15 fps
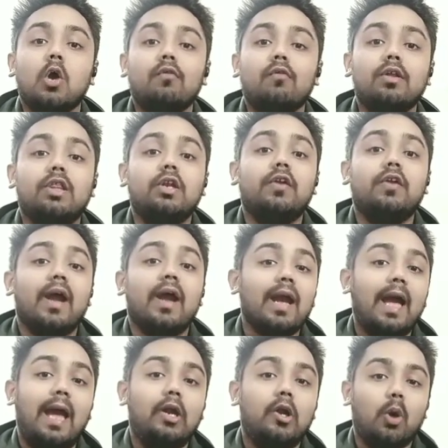with
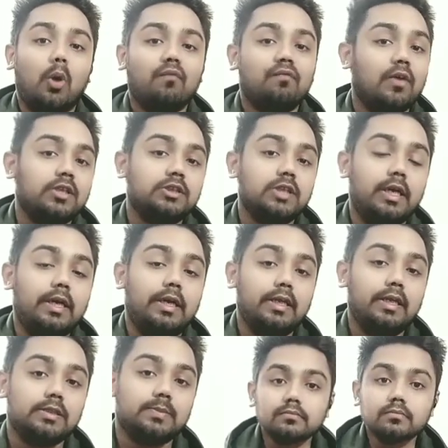drag and drop
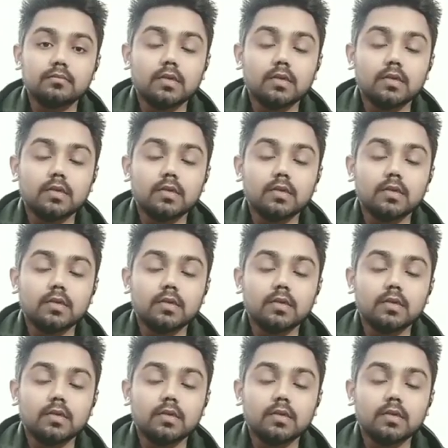functionalities.